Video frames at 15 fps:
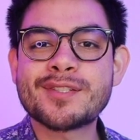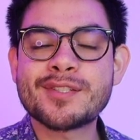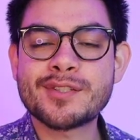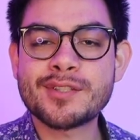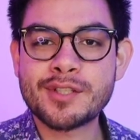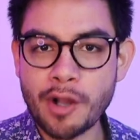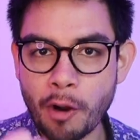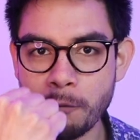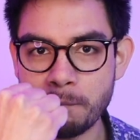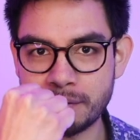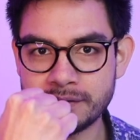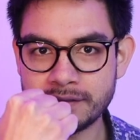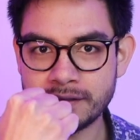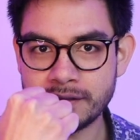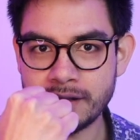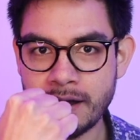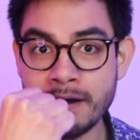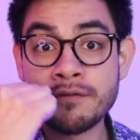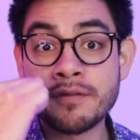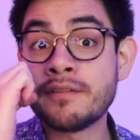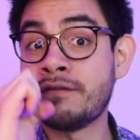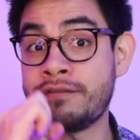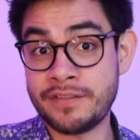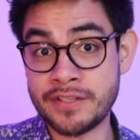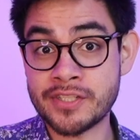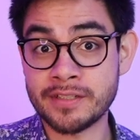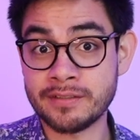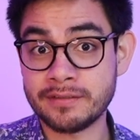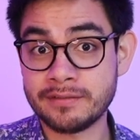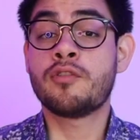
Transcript: scope of vision.